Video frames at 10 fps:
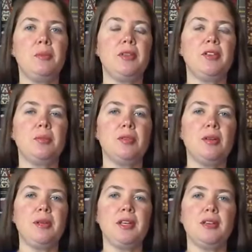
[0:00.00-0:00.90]
that
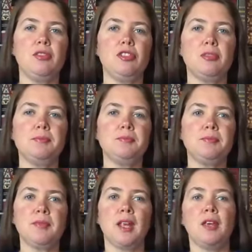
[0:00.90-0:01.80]
deployment gives you.
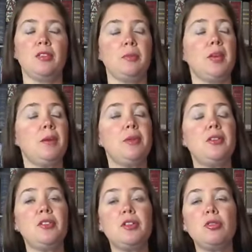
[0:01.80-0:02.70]
Sometimes it
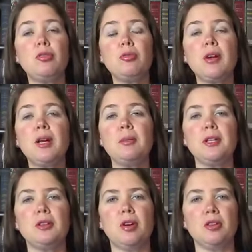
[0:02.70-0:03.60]
is an incredibly
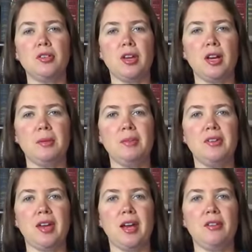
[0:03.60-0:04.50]
long time to
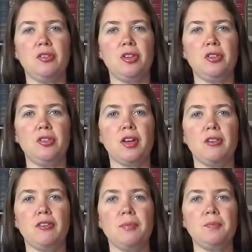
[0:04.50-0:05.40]
have to
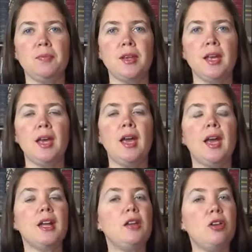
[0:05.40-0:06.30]
yourself.
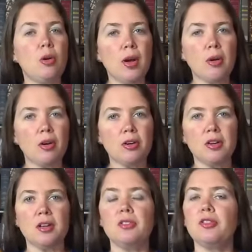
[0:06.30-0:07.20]
And I know how hard it
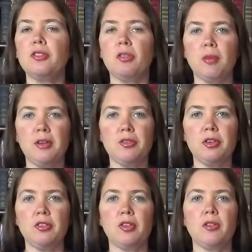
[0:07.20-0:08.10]
is to wait for your
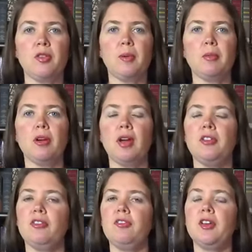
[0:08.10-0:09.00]
service member and to
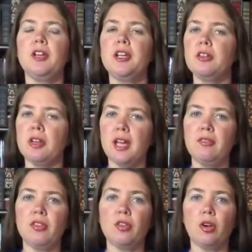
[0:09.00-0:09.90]
feel like your life
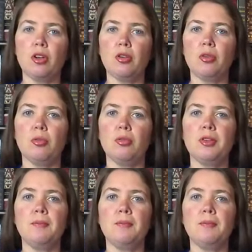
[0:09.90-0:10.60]
is on hold.